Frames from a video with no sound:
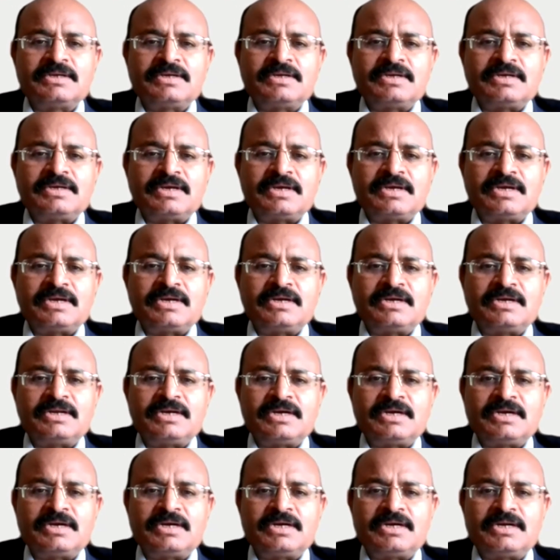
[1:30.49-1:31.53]
And
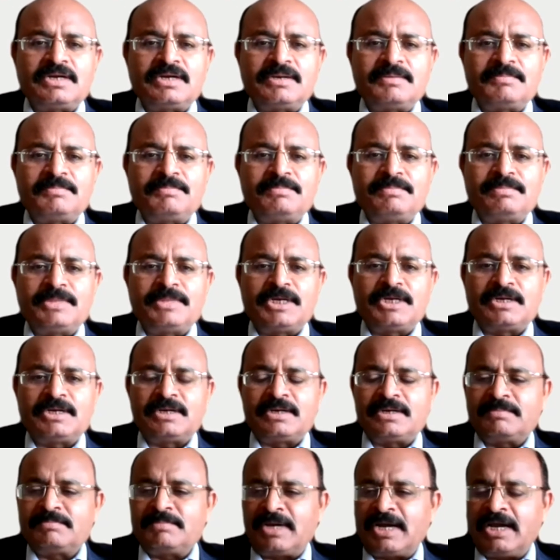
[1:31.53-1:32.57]

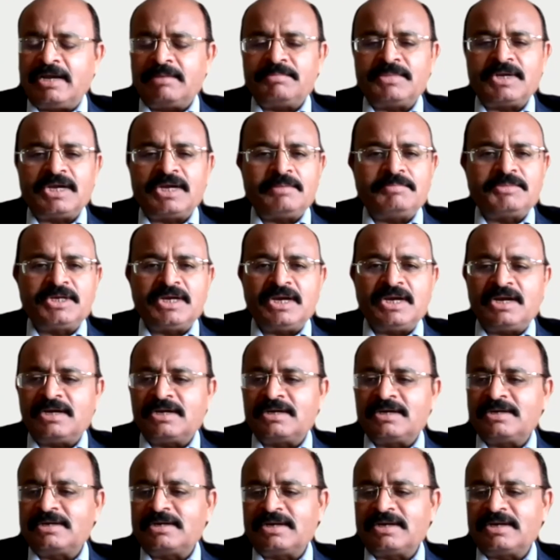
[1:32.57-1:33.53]
I'm young,